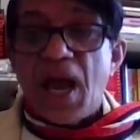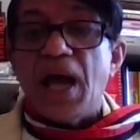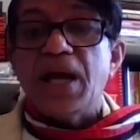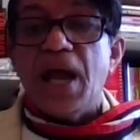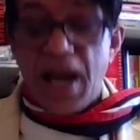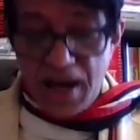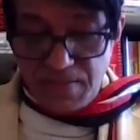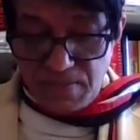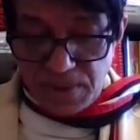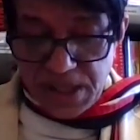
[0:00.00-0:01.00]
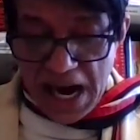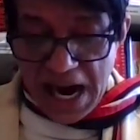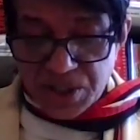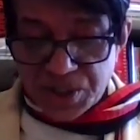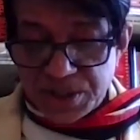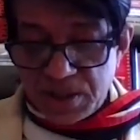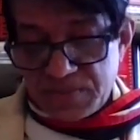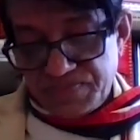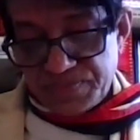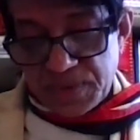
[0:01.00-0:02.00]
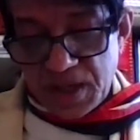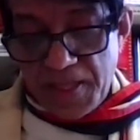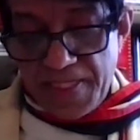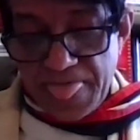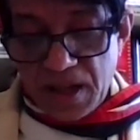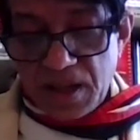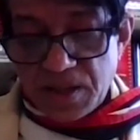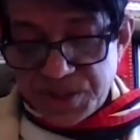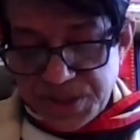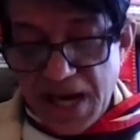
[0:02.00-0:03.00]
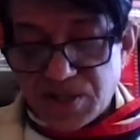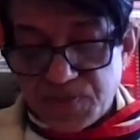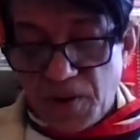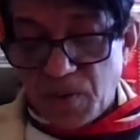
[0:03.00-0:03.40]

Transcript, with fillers: and M dashed stands